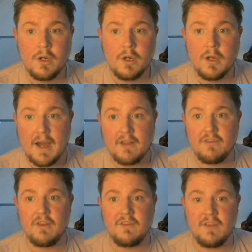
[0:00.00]

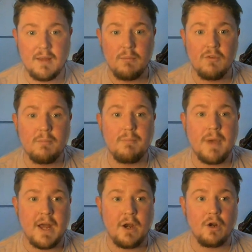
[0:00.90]
Dynasty teams
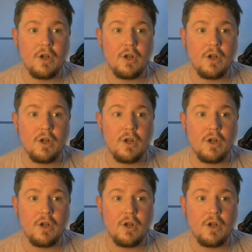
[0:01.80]
better.